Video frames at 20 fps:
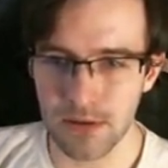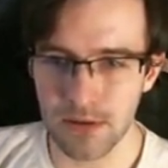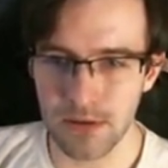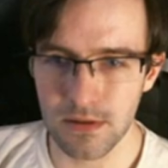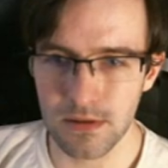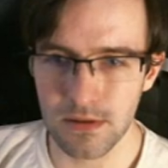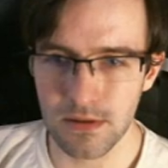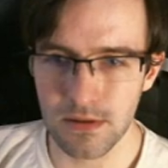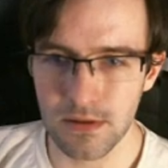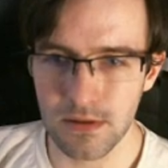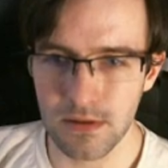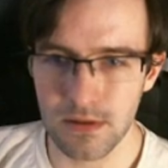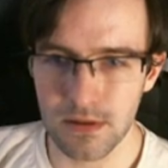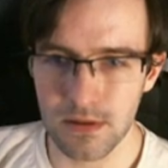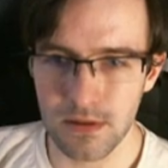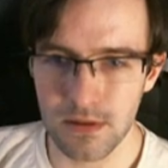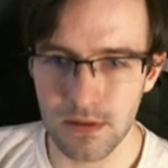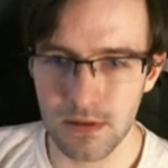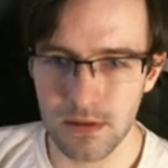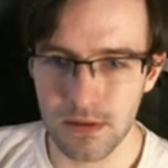
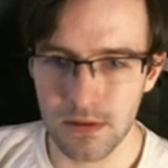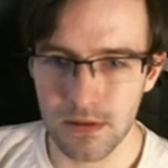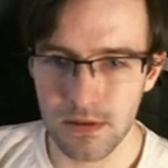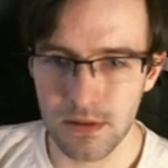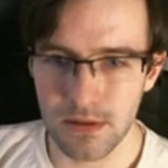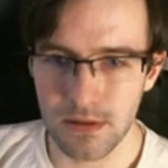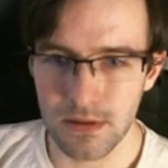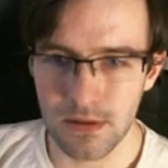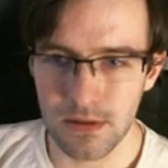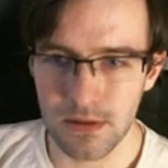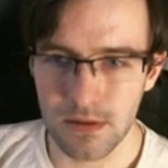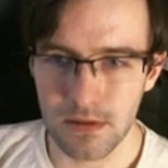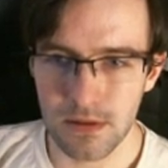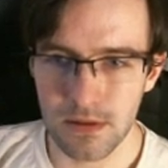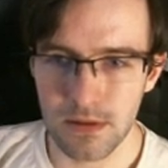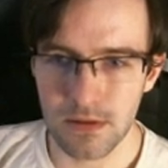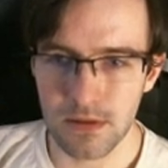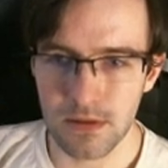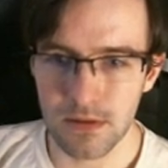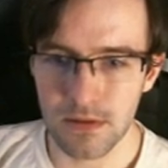
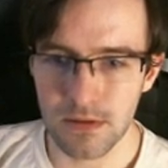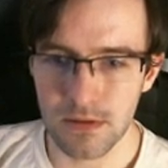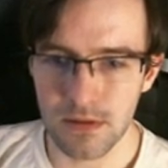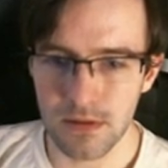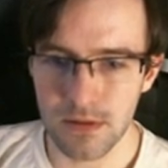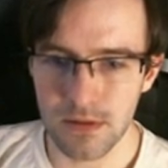[no speech]